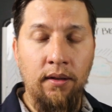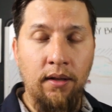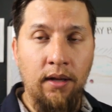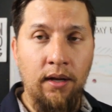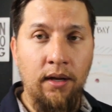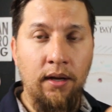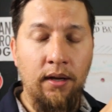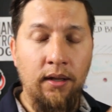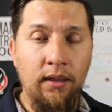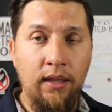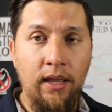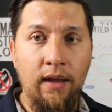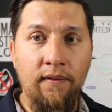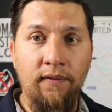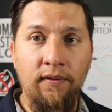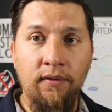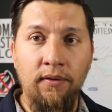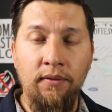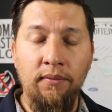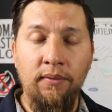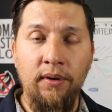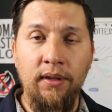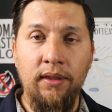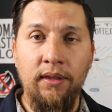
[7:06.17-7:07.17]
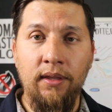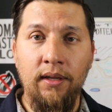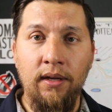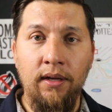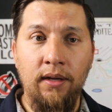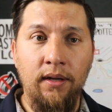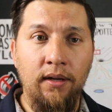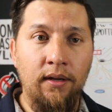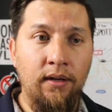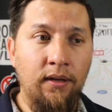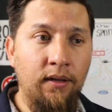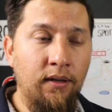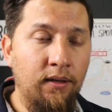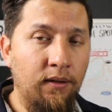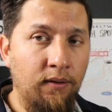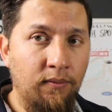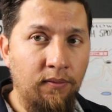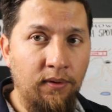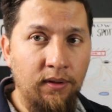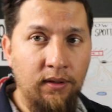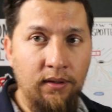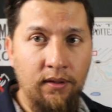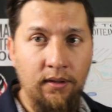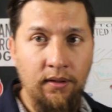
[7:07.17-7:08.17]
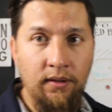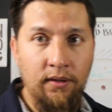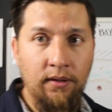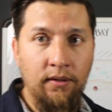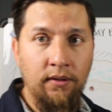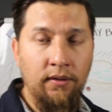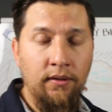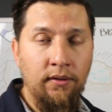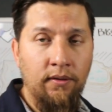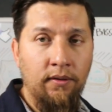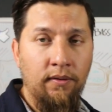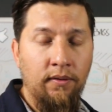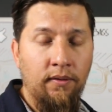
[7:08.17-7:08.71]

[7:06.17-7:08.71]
uh, level with the, with the